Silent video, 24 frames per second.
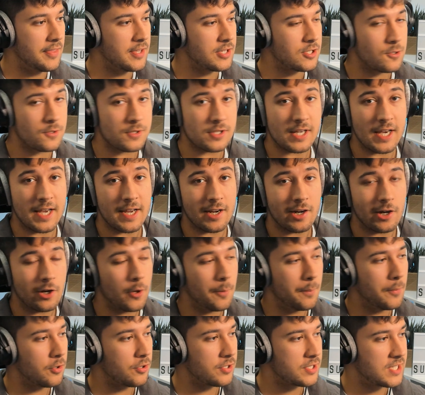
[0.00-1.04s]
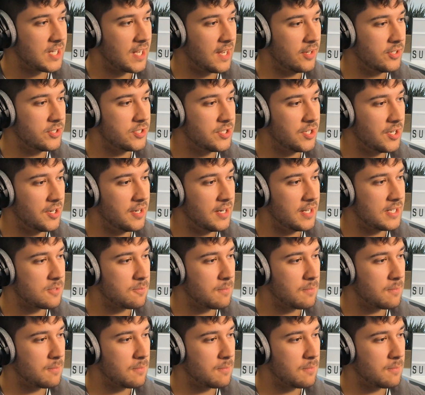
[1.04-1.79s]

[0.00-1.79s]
And this one's getting a lot more attention.